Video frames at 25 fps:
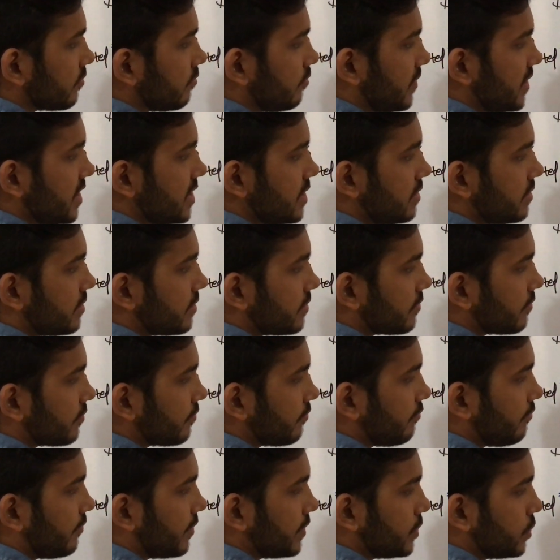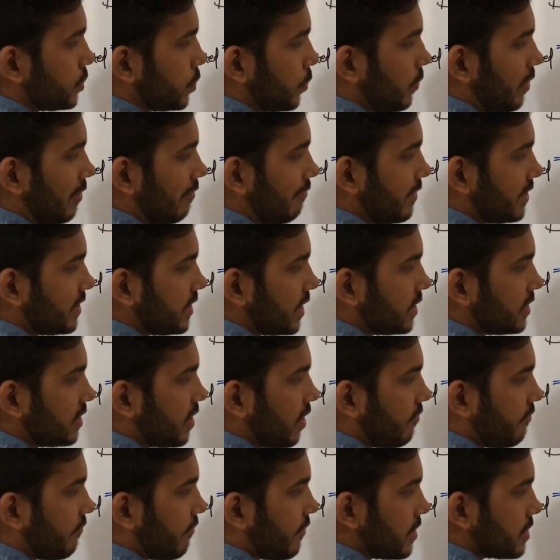Means first you will visit
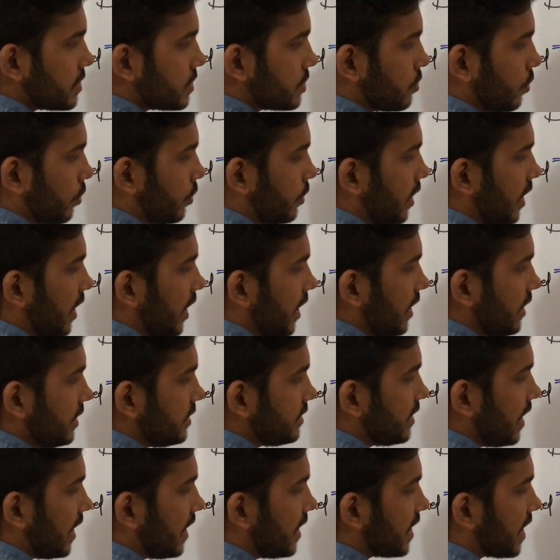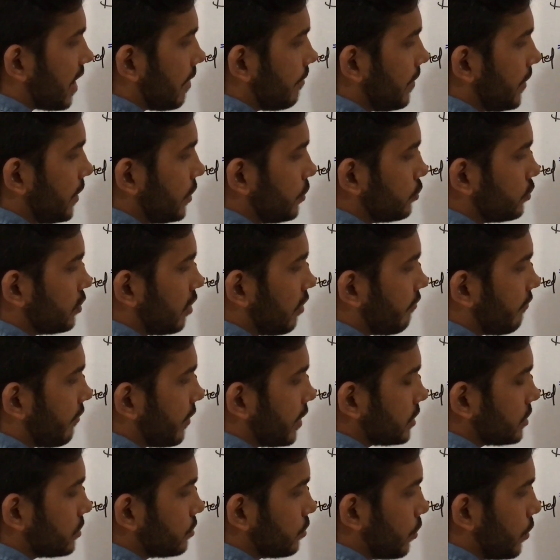the first node, then coming to the
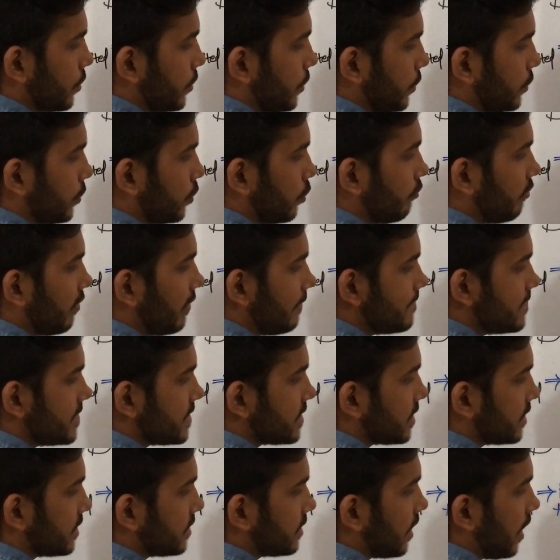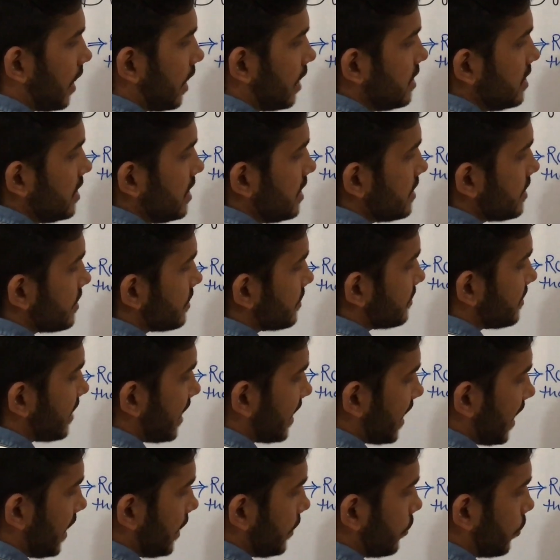first node you will visit the
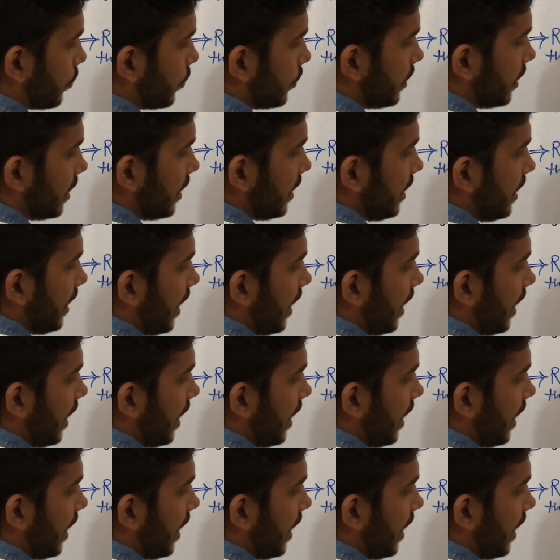second node,